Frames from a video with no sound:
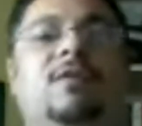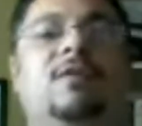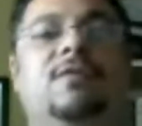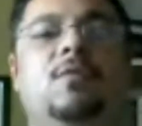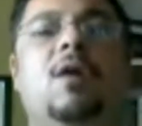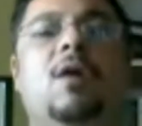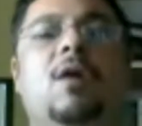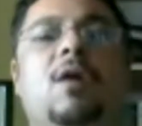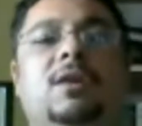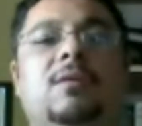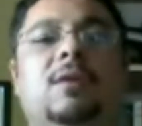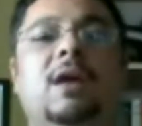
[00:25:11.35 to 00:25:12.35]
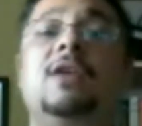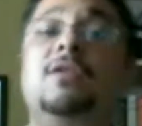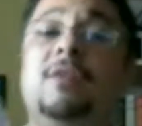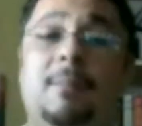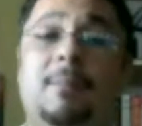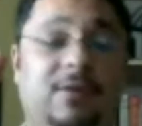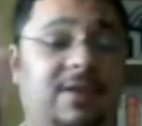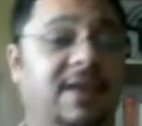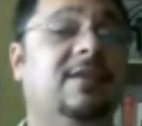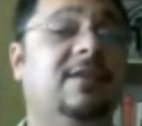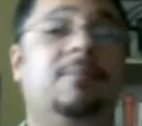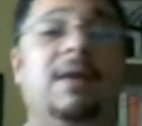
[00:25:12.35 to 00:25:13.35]
notes if you want to. You can
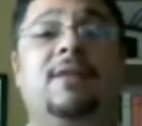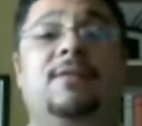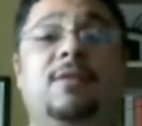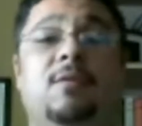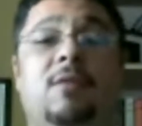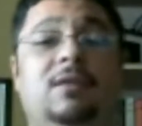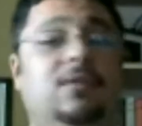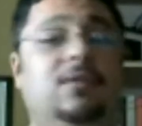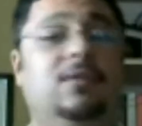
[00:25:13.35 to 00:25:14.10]
participate if you want to.